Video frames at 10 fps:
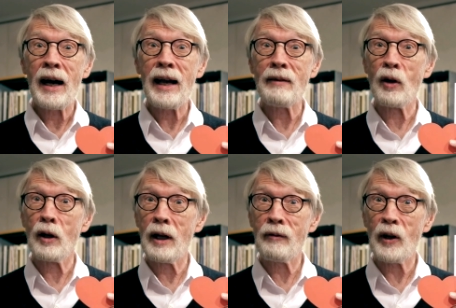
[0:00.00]
I have a
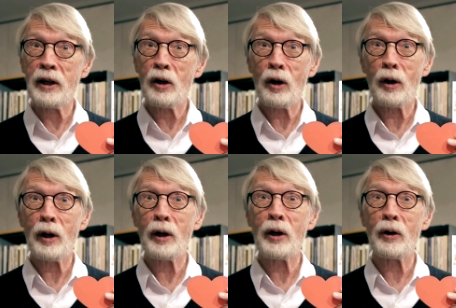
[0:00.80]
lovely
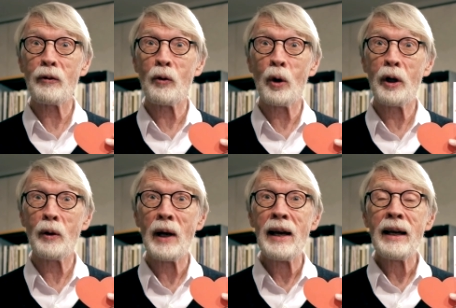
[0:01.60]
card here for
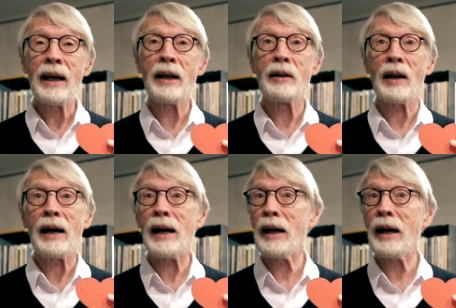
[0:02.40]
you, and
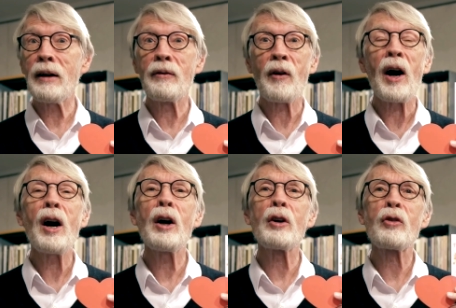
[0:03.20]
I have
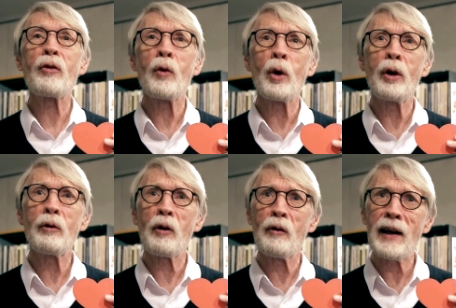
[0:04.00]
hugs for
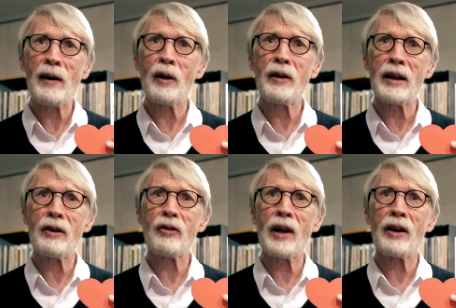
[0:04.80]
you for
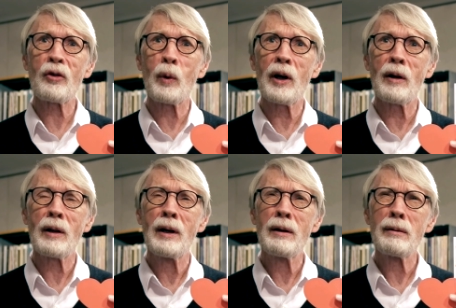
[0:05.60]
Valentine's Day as well.
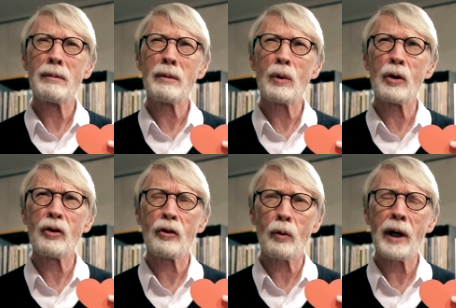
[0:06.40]
Of
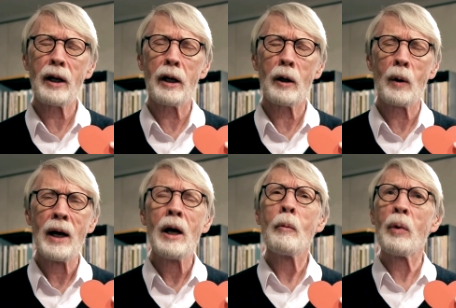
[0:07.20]
course, it's radio,
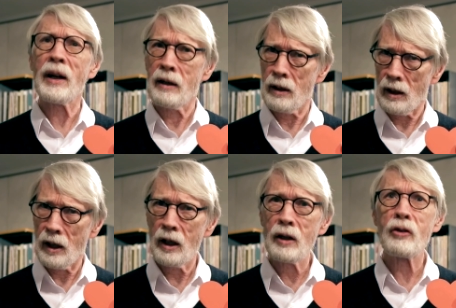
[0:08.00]
but
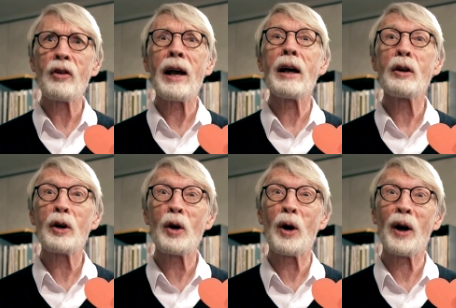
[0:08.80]
hugs and a
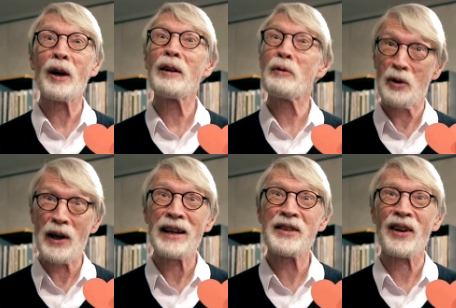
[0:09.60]
card.
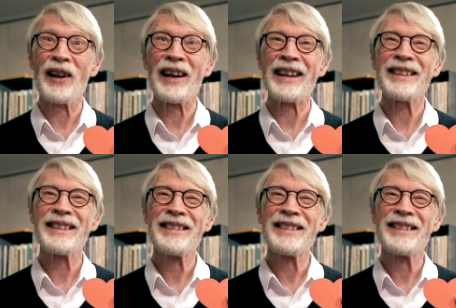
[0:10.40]
Thanks a lot.